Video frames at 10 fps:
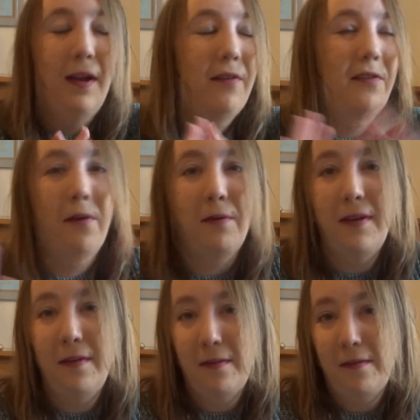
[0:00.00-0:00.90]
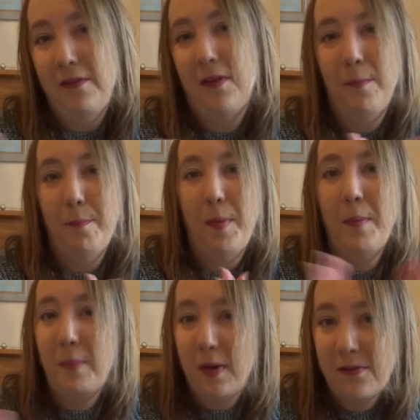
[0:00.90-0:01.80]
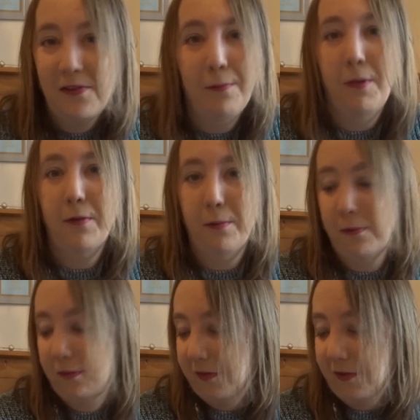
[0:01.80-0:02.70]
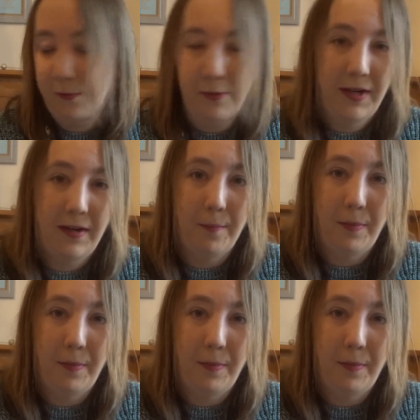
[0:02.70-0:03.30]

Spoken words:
sorry to bombard you with hauls this week,